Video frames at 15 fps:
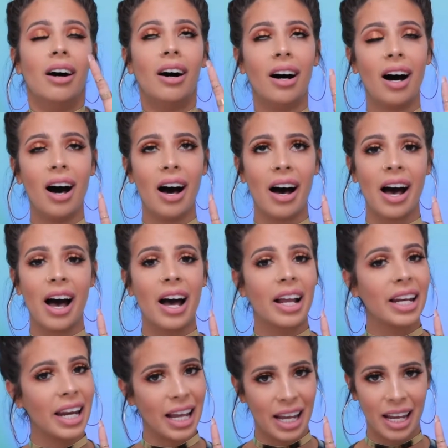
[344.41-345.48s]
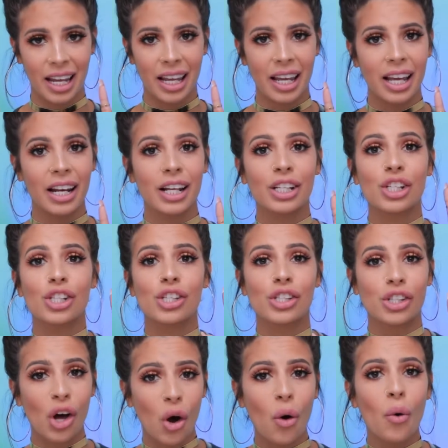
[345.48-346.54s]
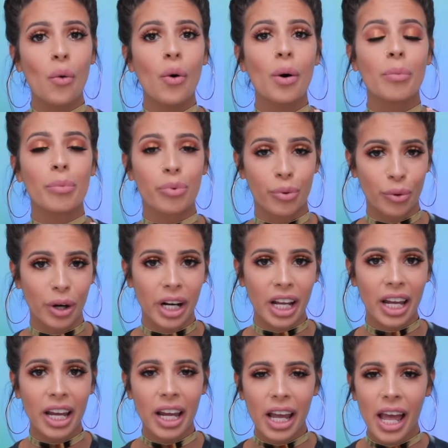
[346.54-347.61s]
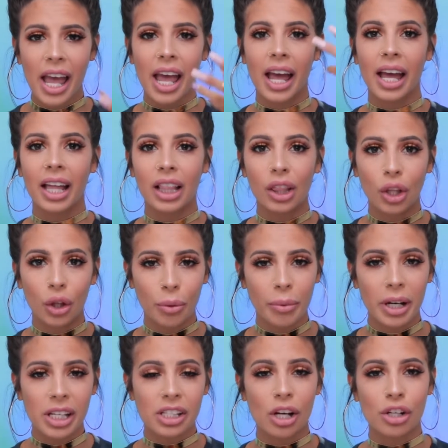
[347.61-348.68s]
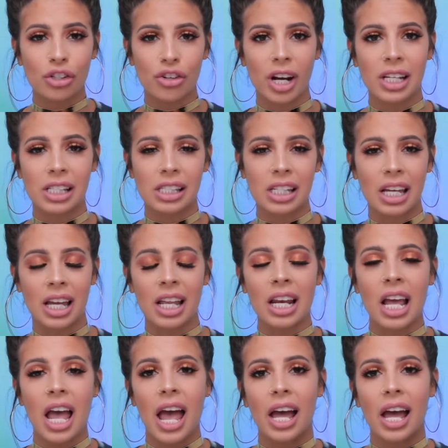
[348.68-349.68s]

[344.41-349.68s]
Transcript: oh, honey, it is so pretty and luminous on dry skin.